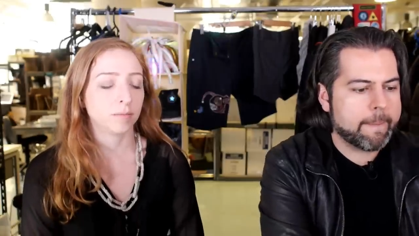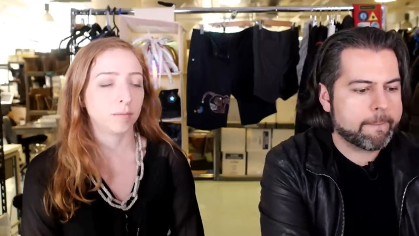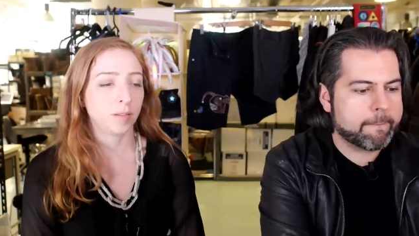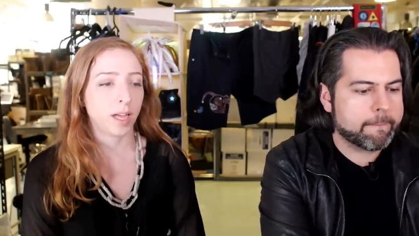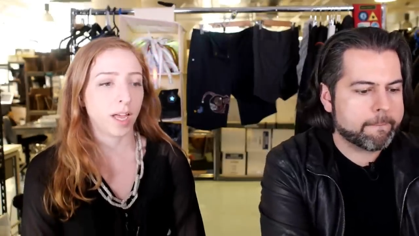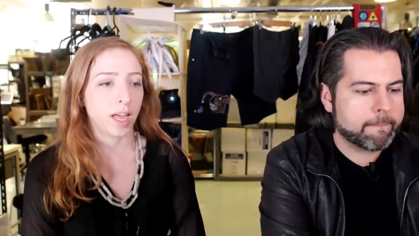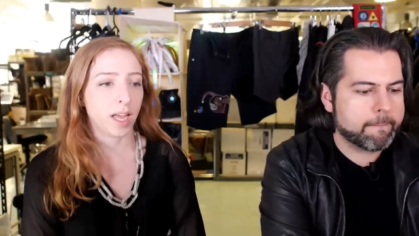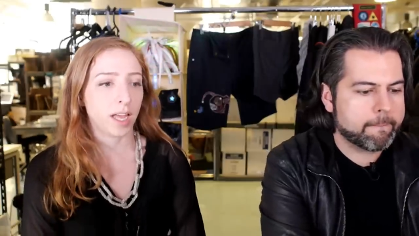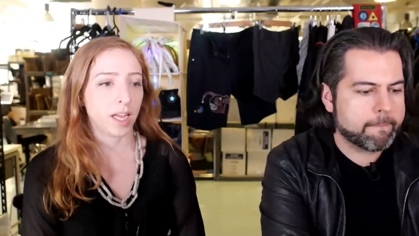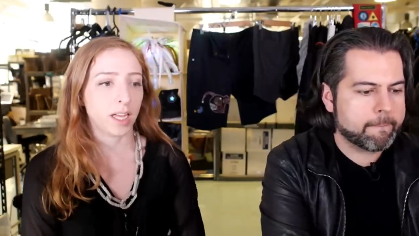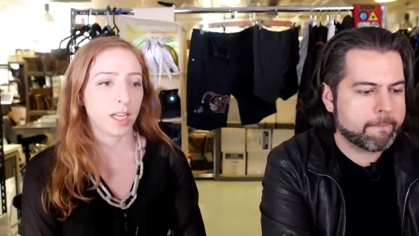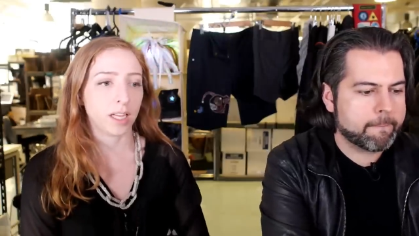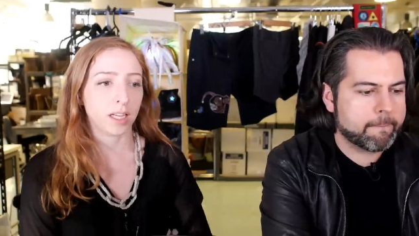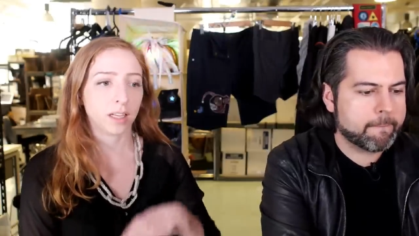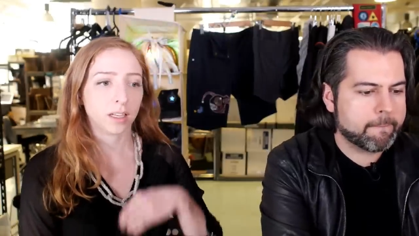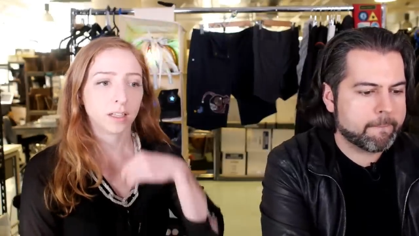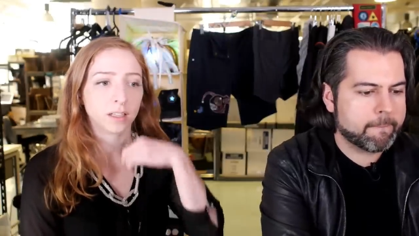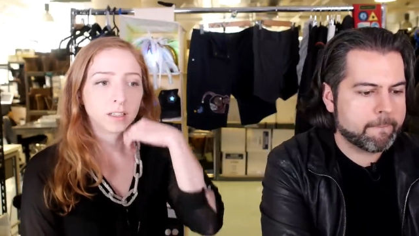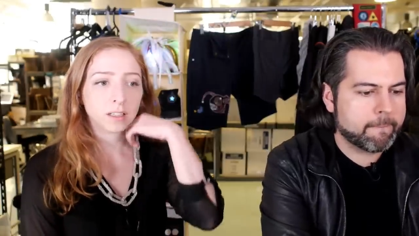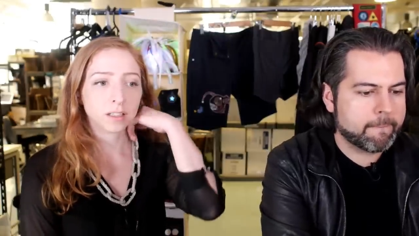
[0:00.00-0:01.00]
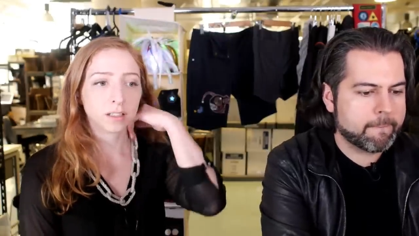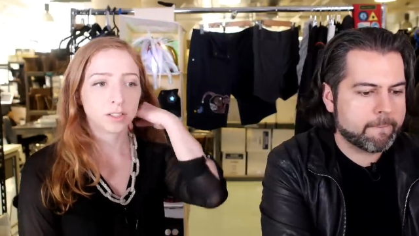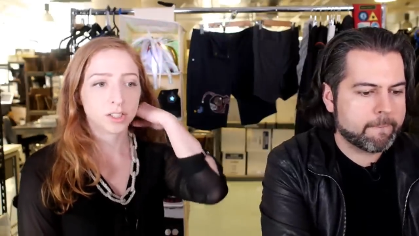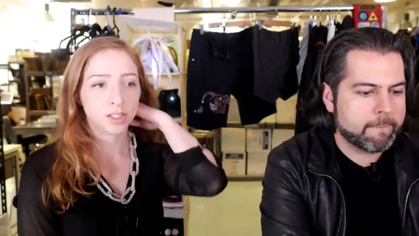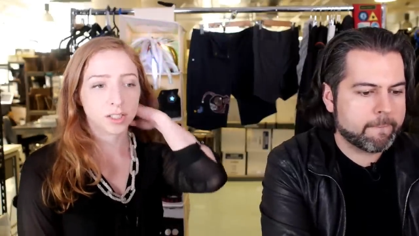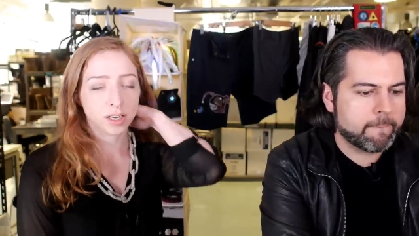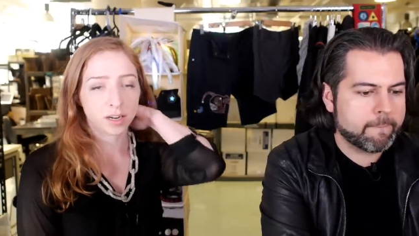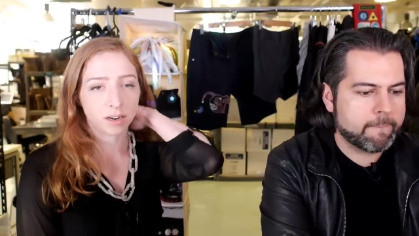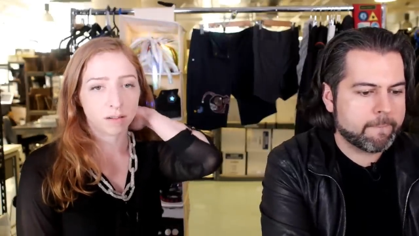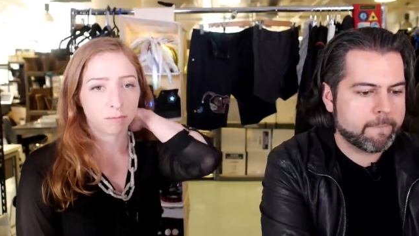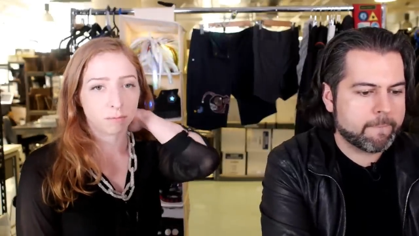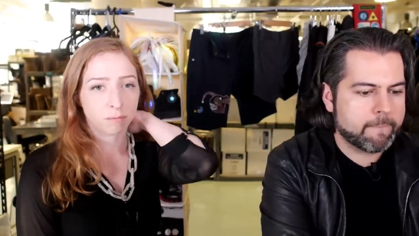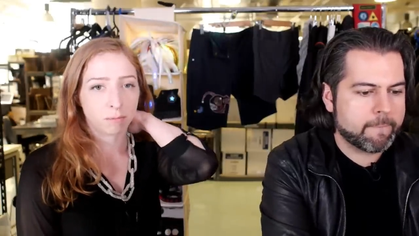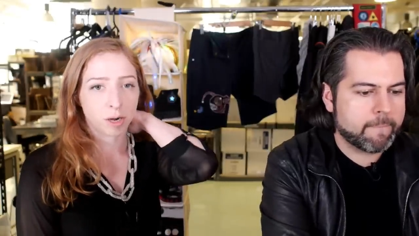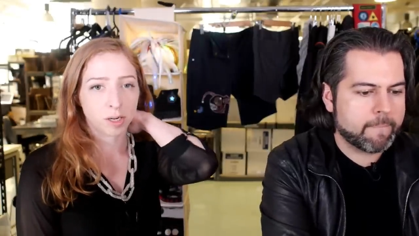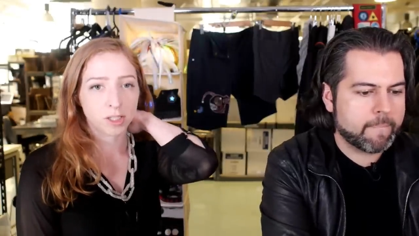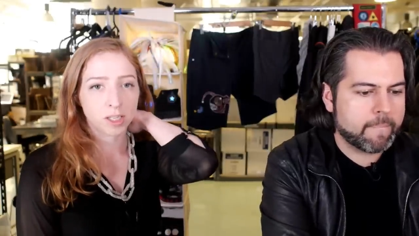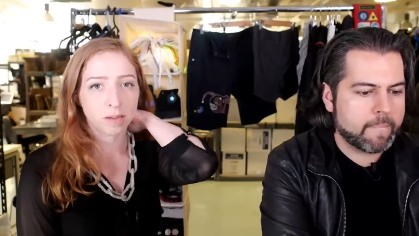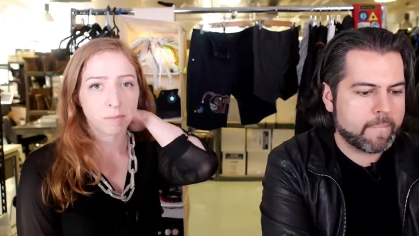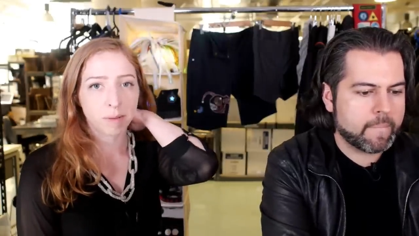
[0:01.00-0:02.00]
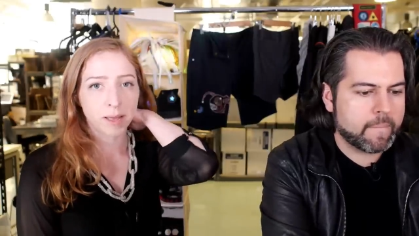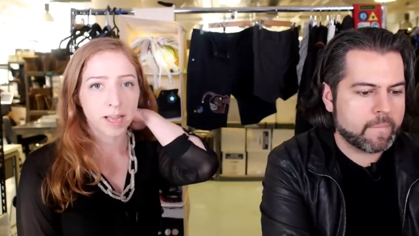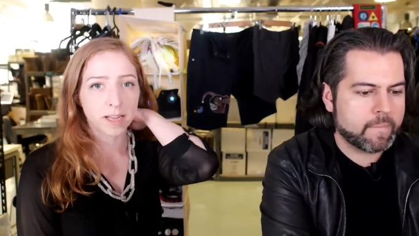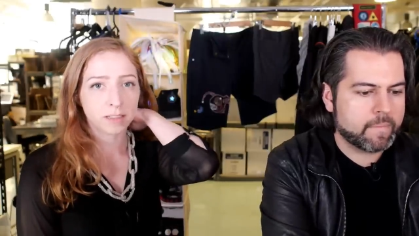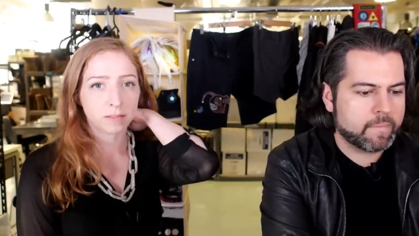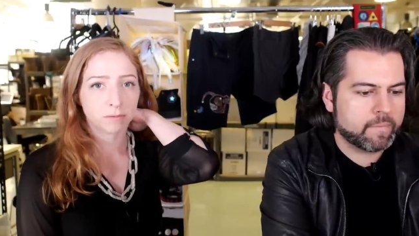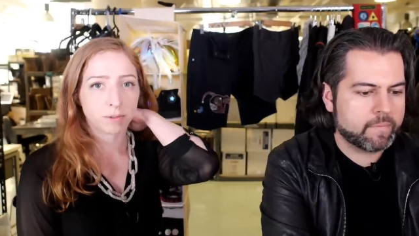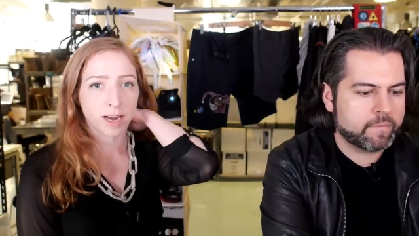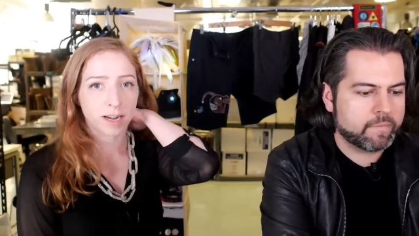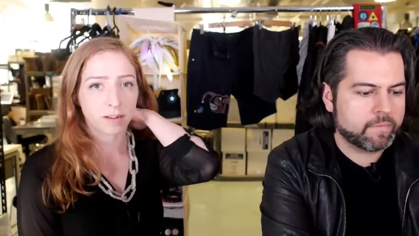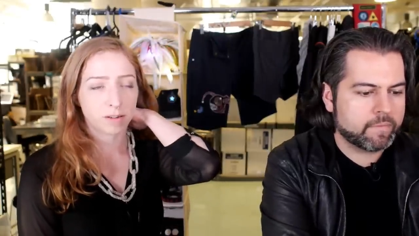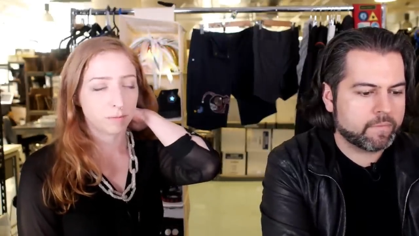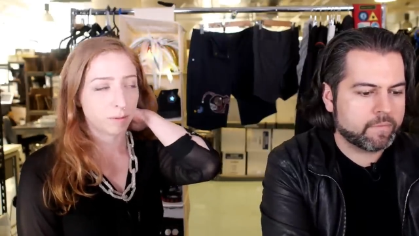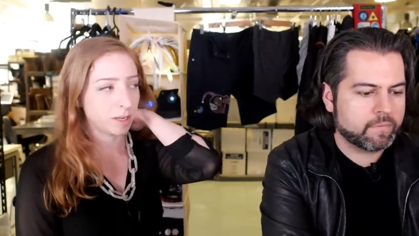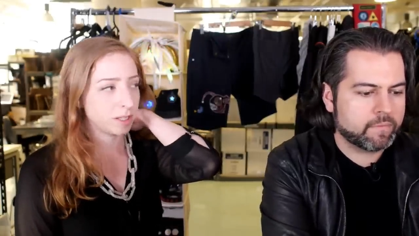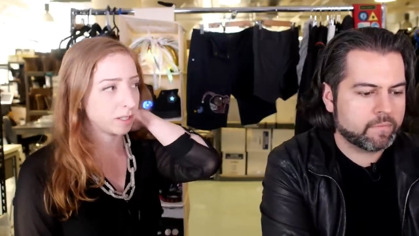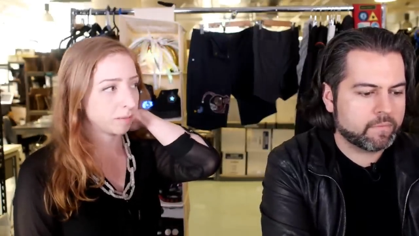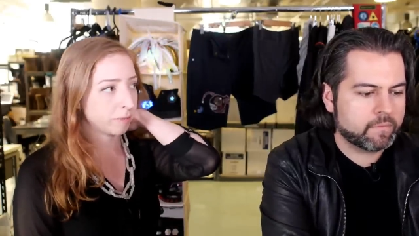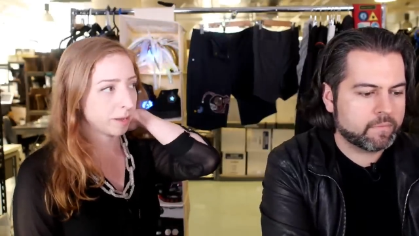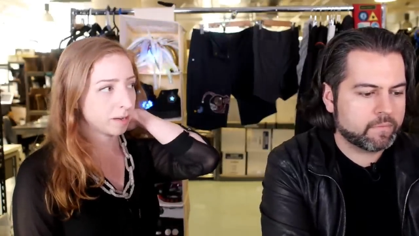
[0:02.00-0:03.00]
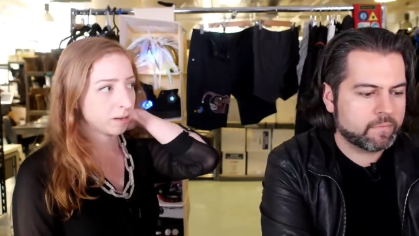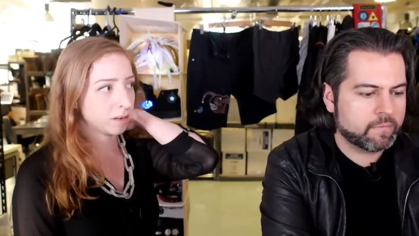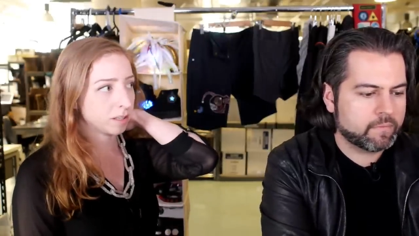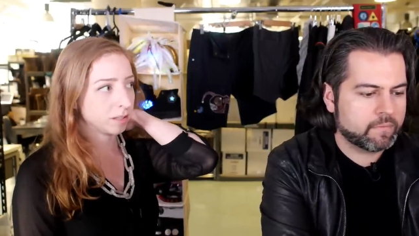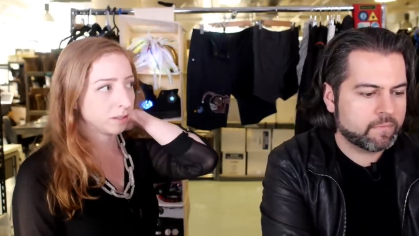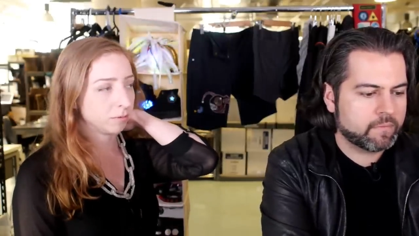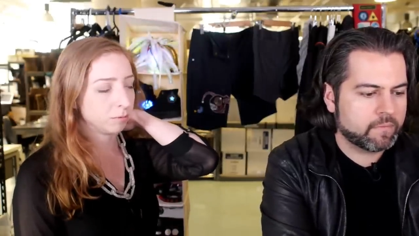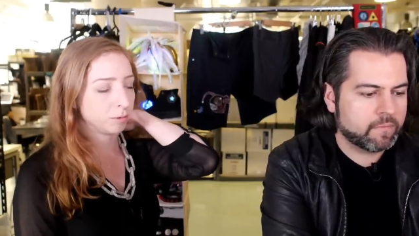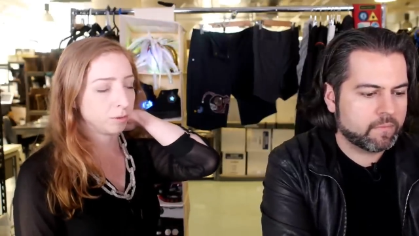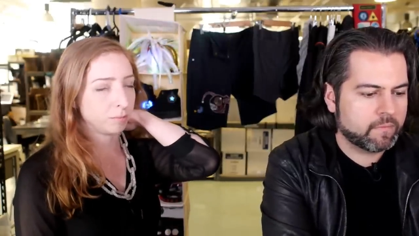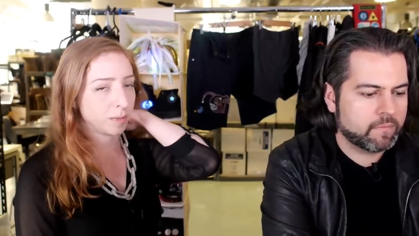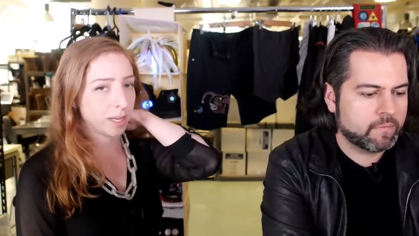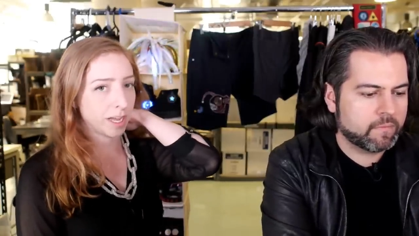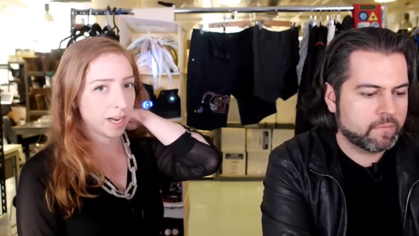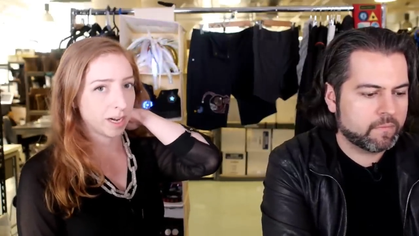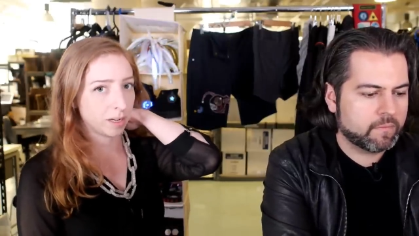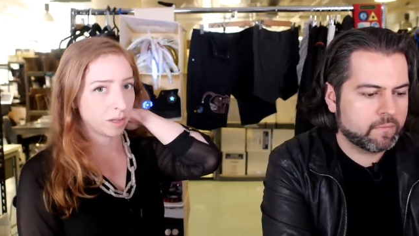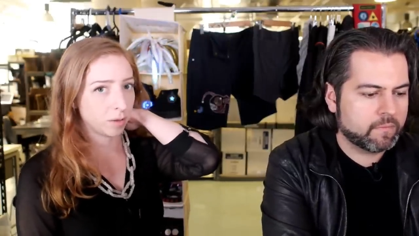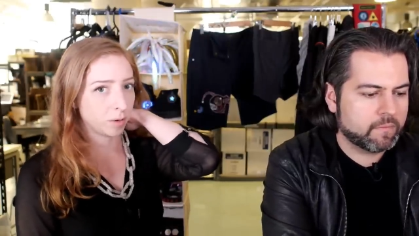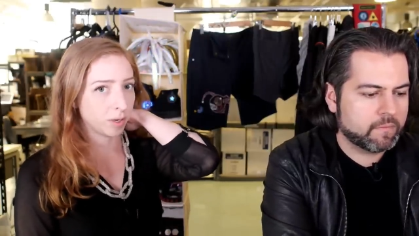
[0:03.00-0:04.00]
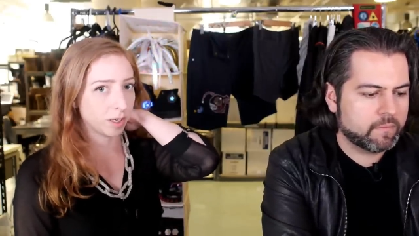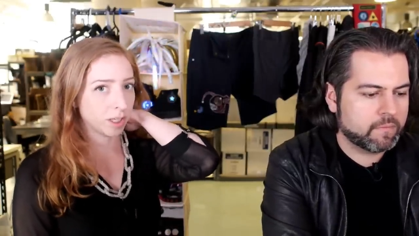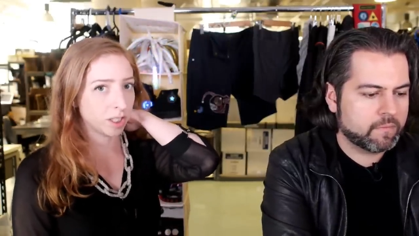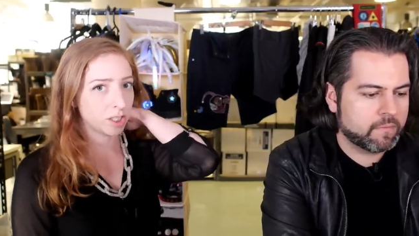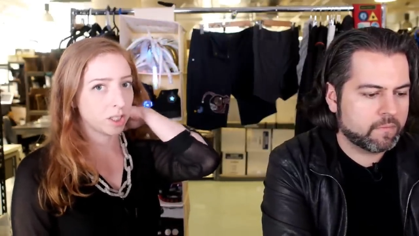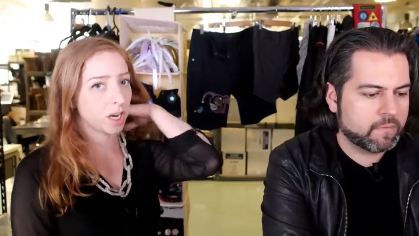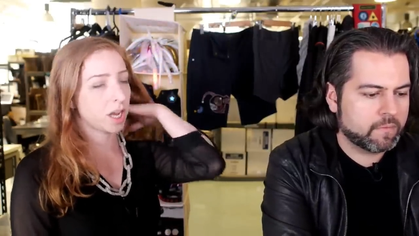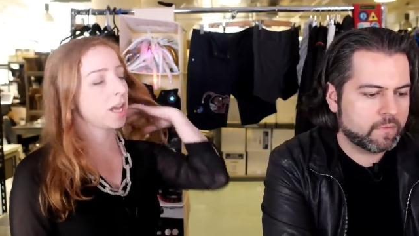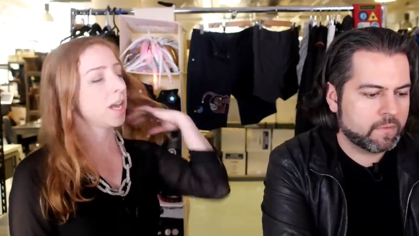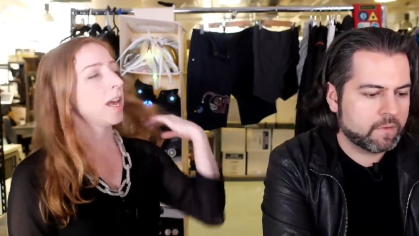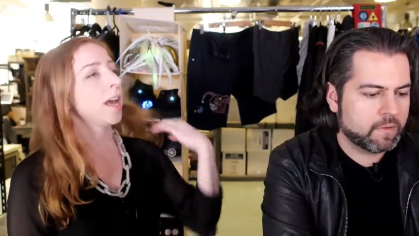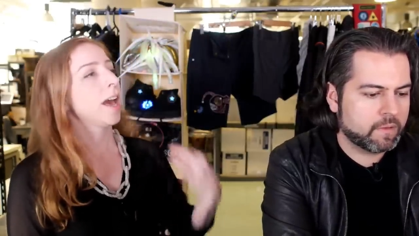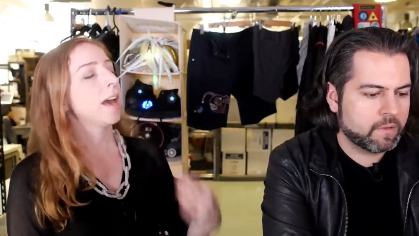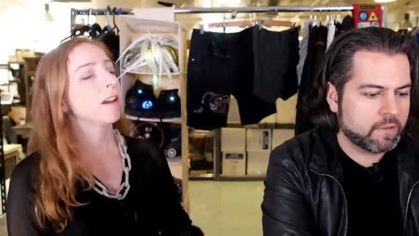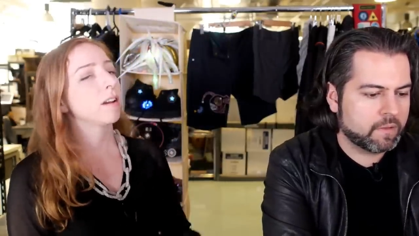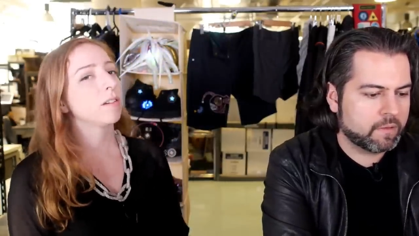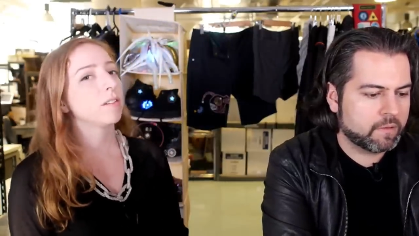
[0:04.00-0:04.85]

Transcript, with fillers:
Speaker 1: a she's in a marching band, a radical marching band called the Rude Mechanical Orchestra. And on New